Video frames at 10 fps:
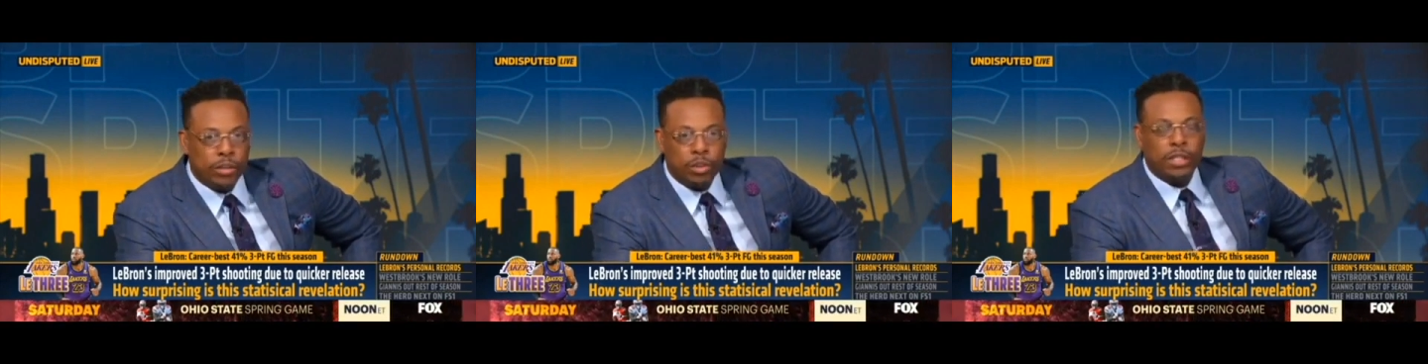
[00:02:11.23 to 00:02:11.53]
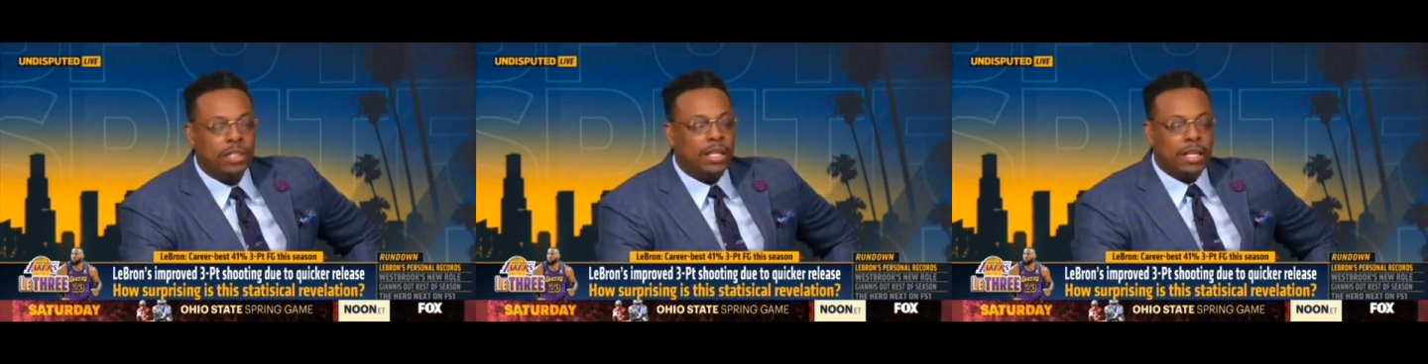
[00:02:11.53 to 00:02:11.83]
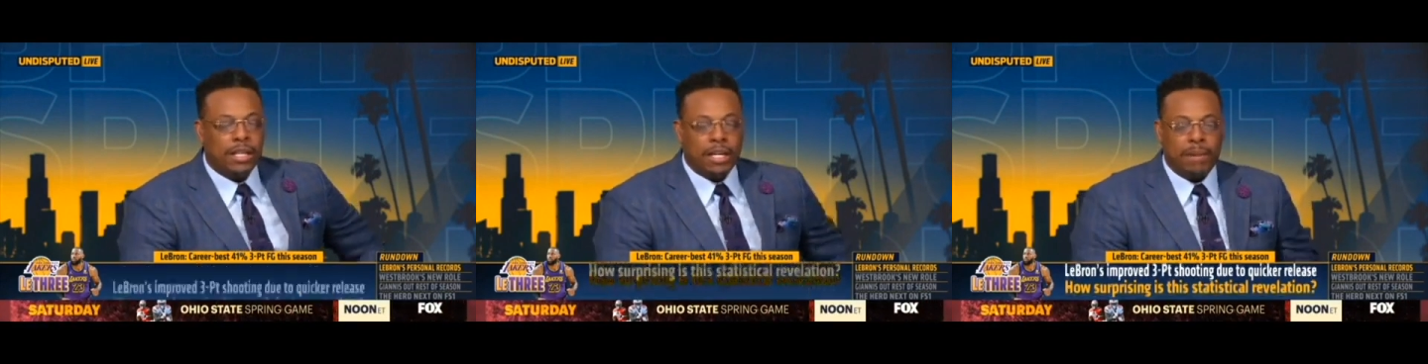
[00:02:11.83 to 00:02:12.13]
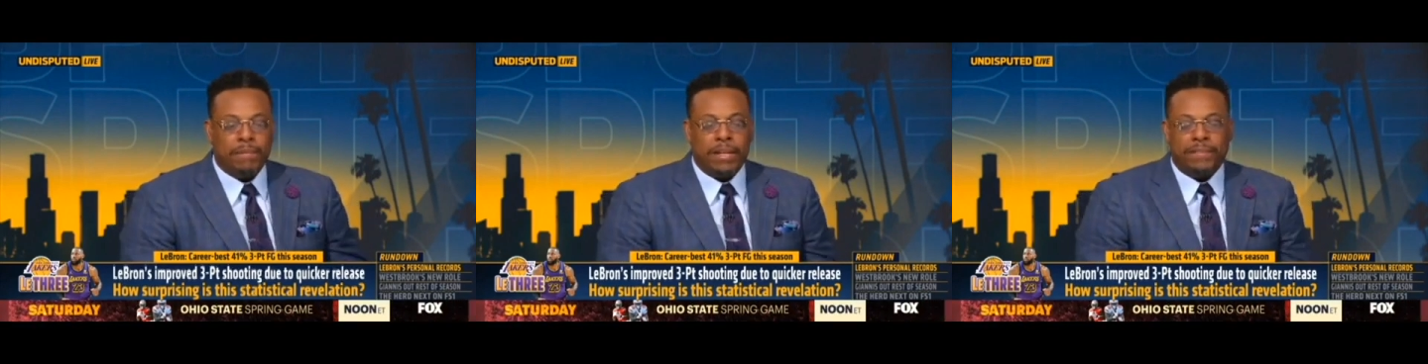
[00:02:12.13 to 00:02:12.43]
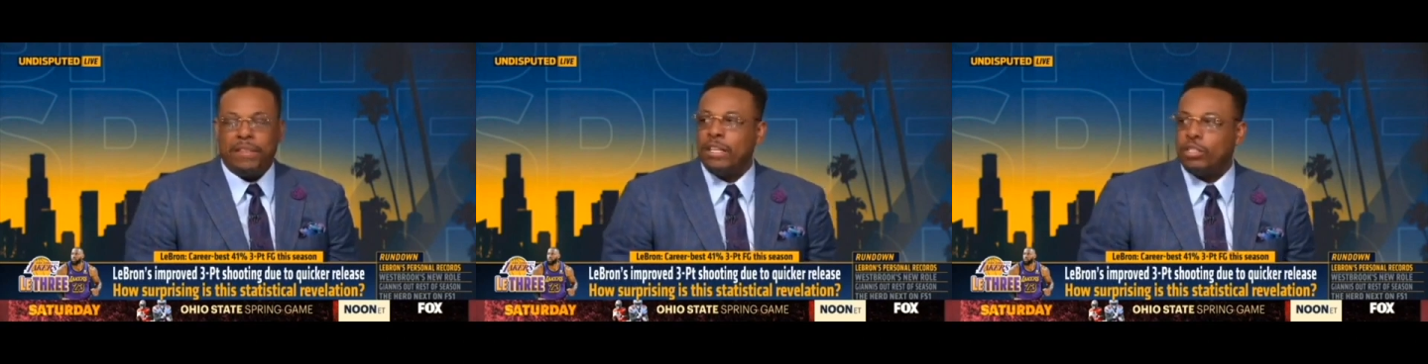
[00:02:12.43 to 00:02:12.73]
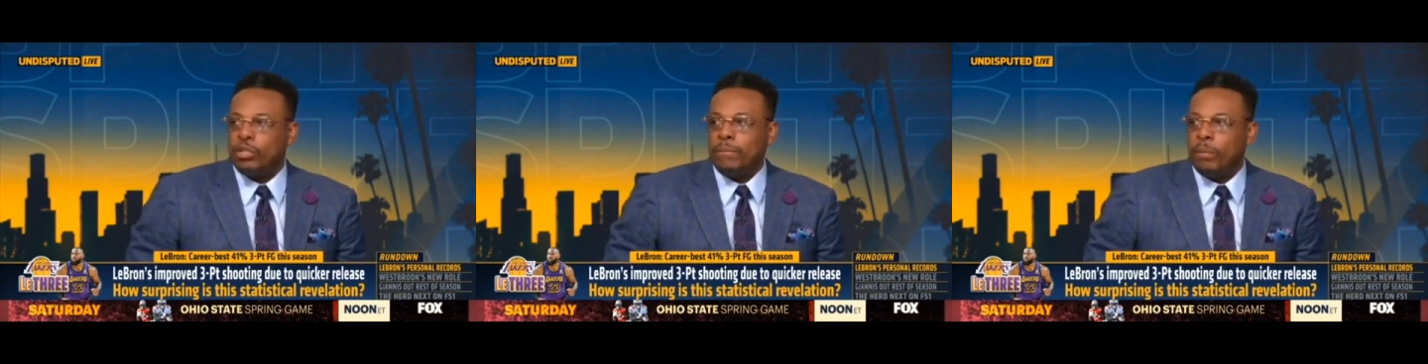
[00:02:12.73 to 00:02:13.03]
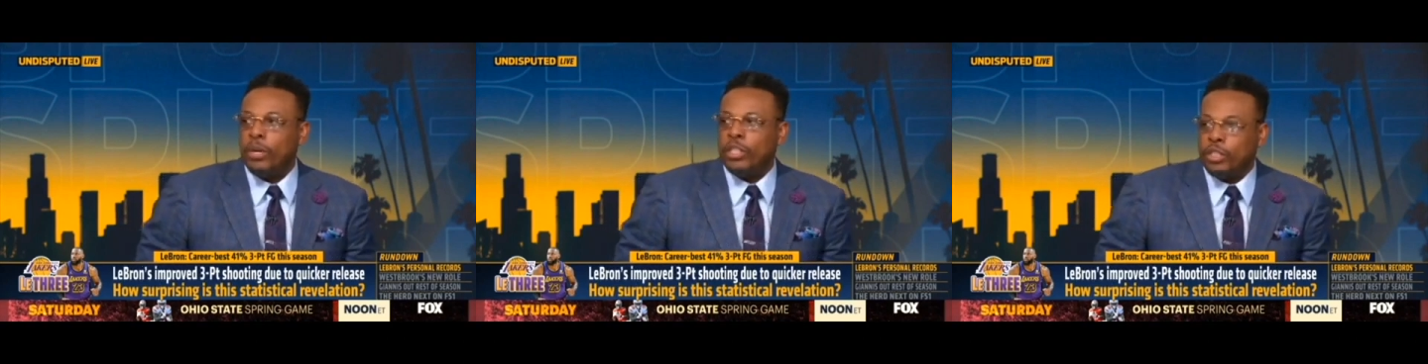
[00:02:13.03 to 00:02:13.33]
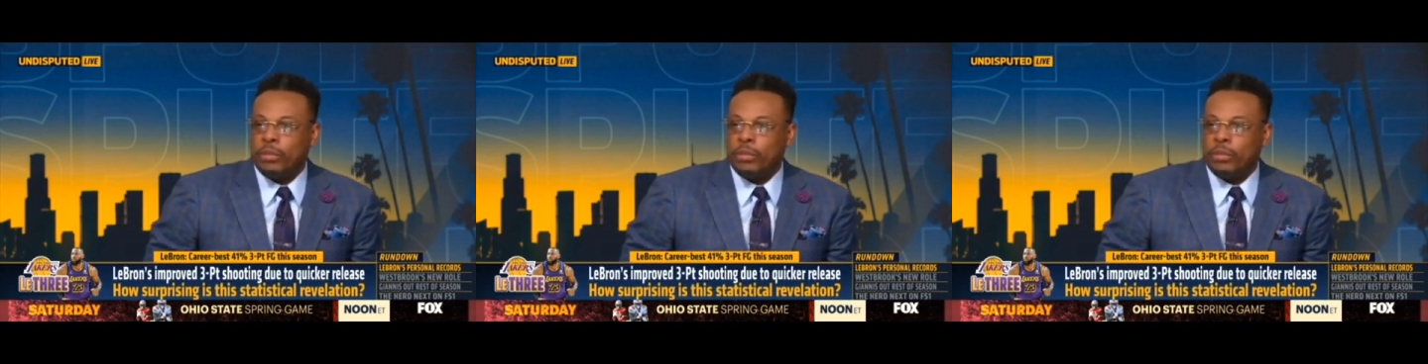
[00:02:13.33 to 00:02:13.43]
So it uplifted his three-point shooting.